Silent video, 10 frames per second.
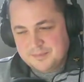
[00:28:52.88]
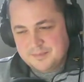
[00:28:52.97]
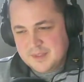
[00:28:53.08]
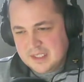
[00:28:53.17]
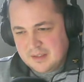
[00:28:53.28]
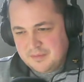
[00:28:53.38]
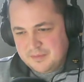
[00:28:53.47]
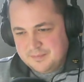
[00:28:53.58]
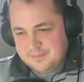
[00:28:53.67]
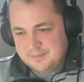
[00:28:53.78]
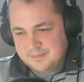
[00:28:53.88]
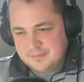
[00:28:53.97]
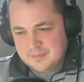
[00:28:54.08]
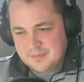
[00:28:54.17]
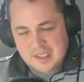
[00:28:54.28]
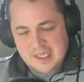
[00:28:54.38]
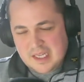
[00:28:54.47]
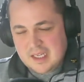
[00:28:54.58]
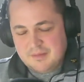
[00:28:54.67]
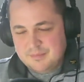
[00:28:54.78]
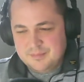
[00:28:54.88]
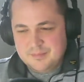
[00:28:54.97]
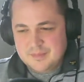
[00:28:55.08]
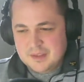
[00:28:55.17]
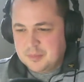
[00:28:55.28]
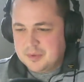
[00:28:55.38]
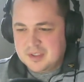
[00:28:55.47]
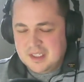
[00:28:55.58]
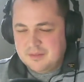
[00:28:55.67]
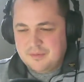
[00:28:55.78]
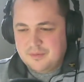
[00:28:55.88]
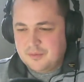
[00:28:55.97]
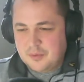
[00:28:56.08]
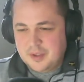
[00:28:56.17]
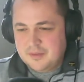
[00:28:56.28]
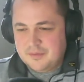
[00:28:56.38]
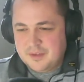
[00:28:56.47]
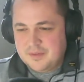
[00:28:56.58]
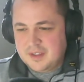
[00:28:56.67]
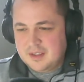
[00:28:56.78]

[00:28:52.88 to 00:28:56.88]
It's tough. Yeah. Almost need a 40-50.